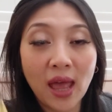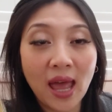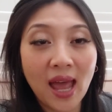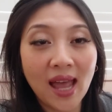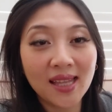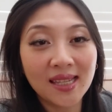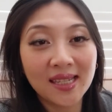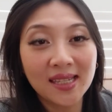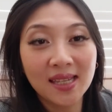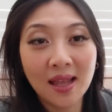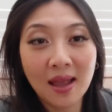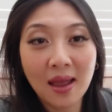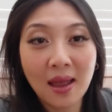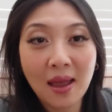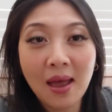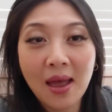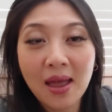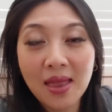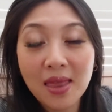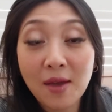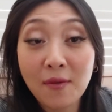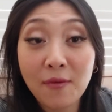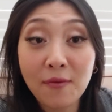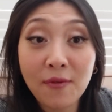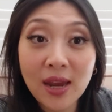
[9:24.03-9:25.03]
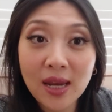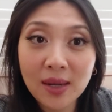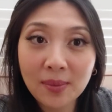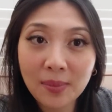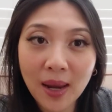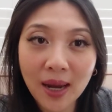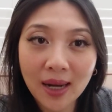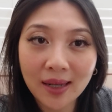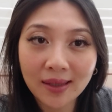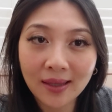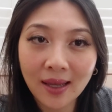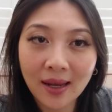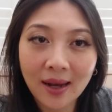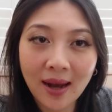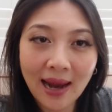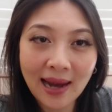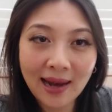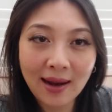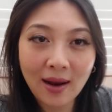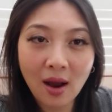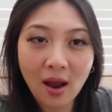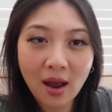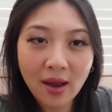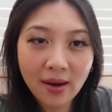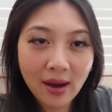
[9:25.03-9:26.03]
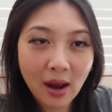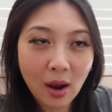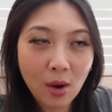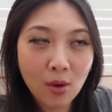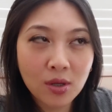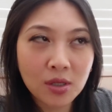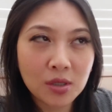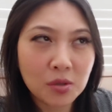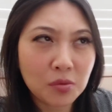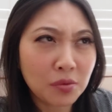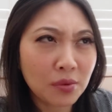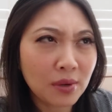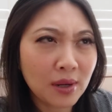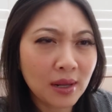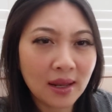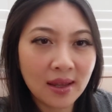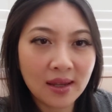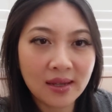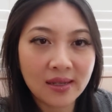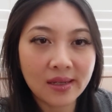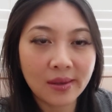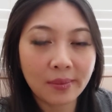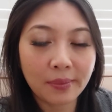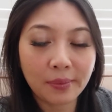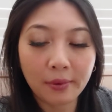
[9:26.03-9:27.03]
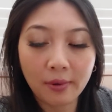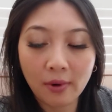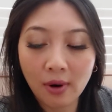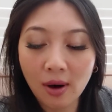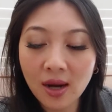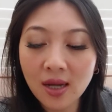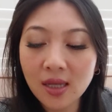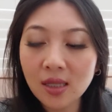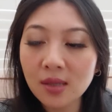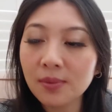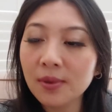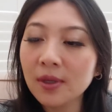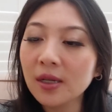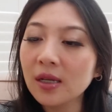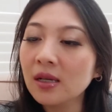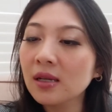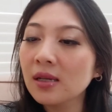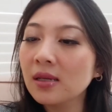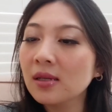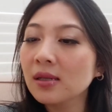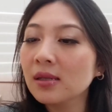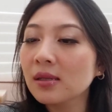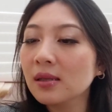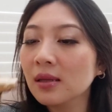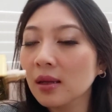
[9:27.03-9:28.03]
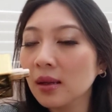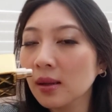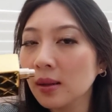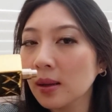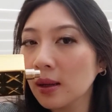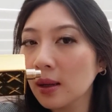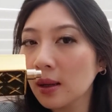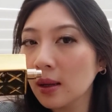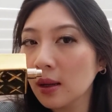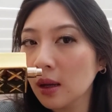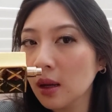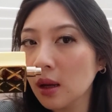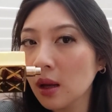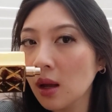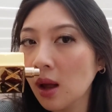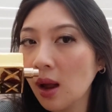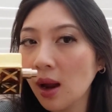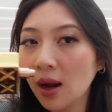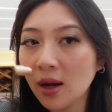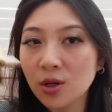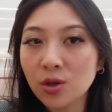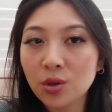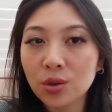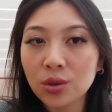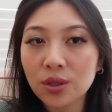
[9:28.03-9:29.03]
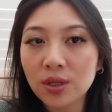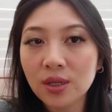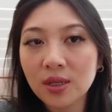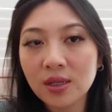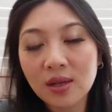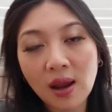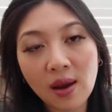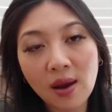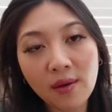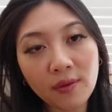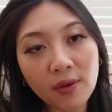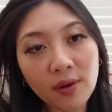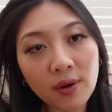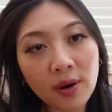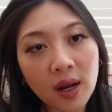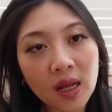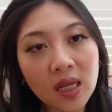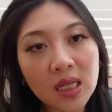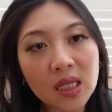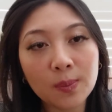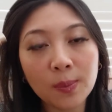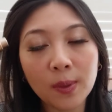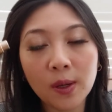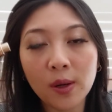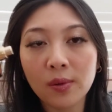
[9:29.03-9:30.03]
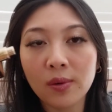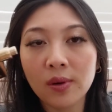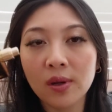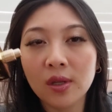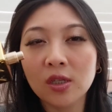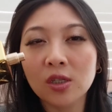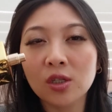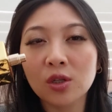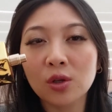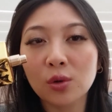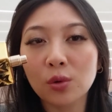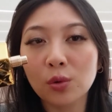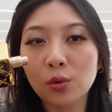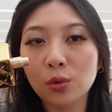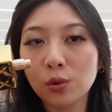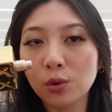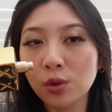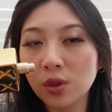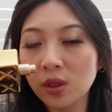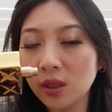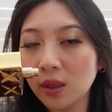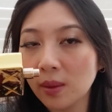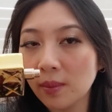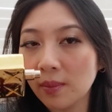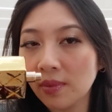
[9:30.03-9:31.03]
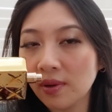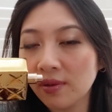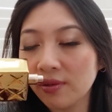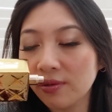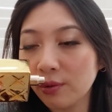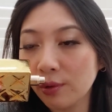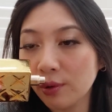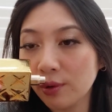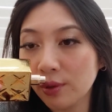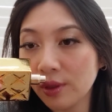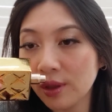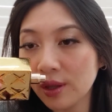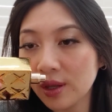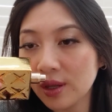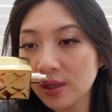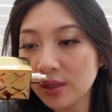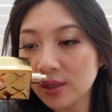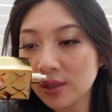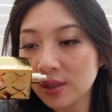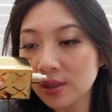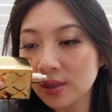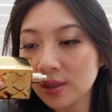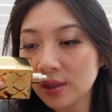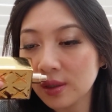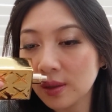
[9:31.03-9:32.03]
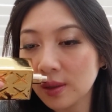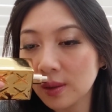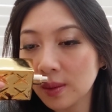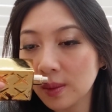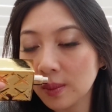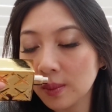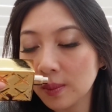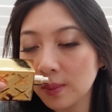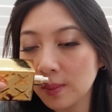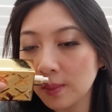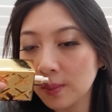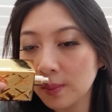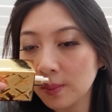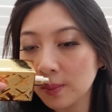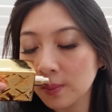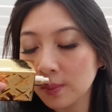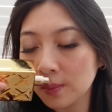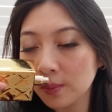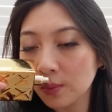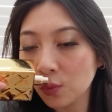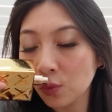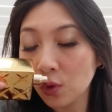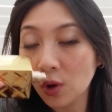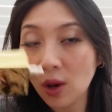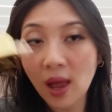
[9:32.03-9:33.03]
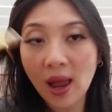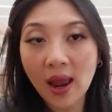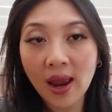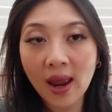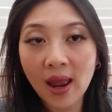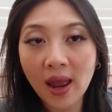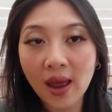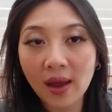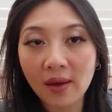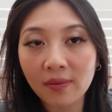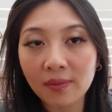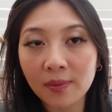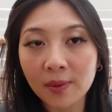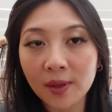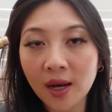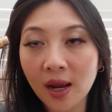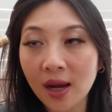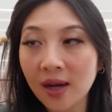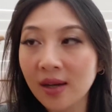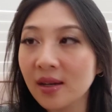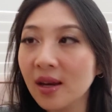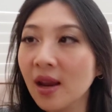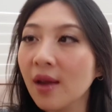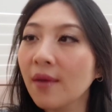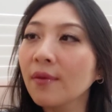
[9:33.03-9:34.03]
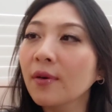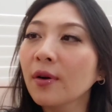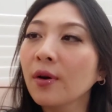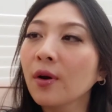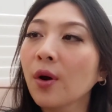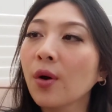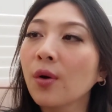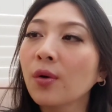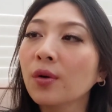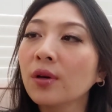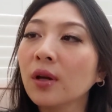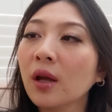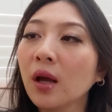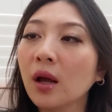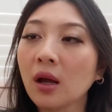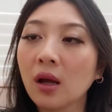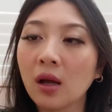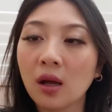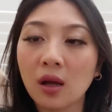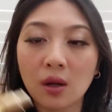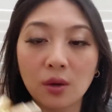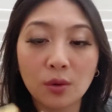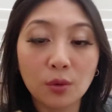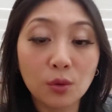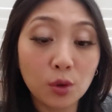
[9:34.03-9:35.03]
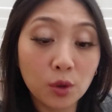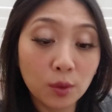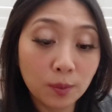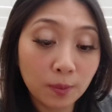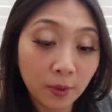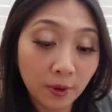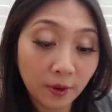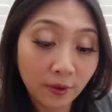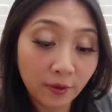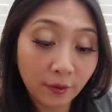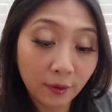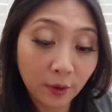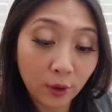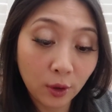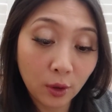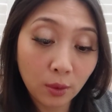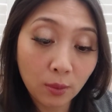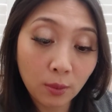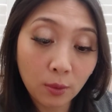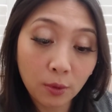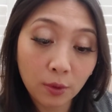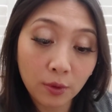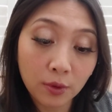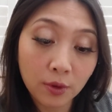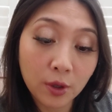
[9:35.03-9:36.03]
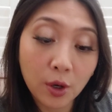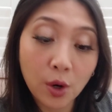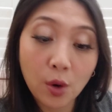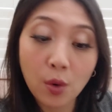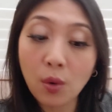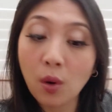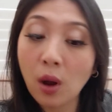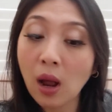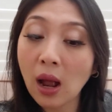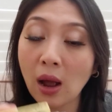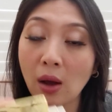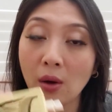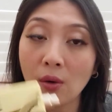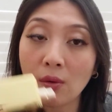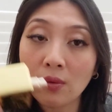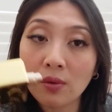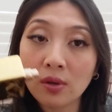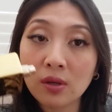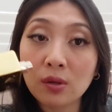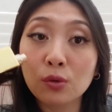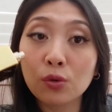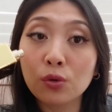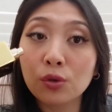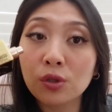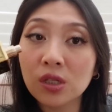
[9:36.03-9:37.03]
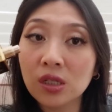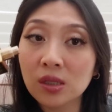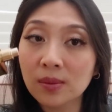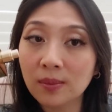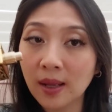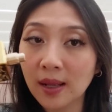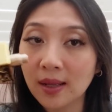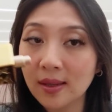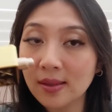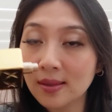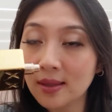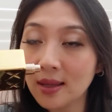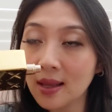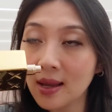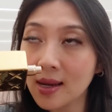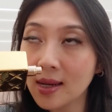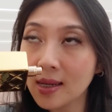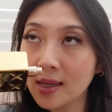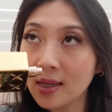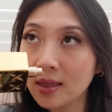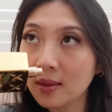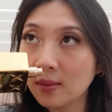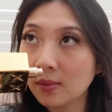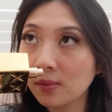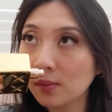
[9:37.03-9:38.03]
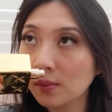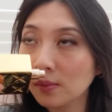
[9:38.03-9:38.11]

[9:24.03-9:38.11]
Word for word: that's the feedback that I got. I was really surprised because I actually never experienced oud before this. Well, I have, but I never own a oud perfume or know how oud smells like.